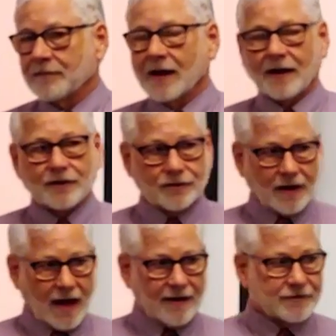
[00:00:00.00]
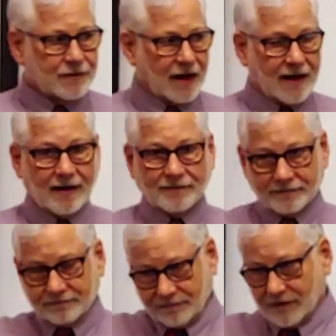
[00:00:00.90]
And you have to have
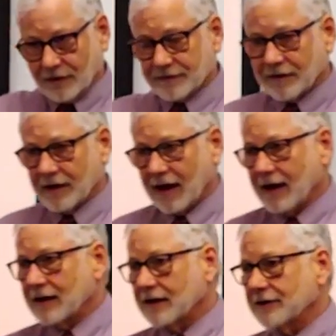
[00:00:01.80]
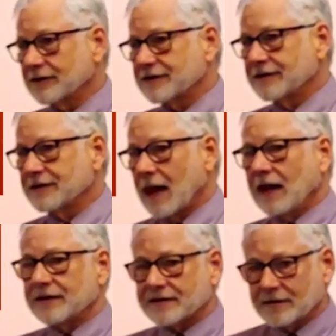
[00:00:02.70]
those very high clearances
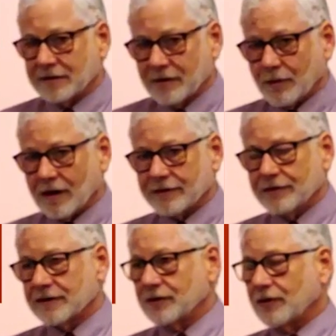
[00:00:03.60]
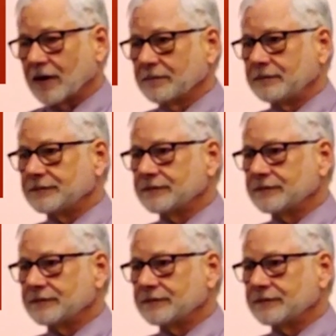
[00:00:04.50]
simply to walk through the door.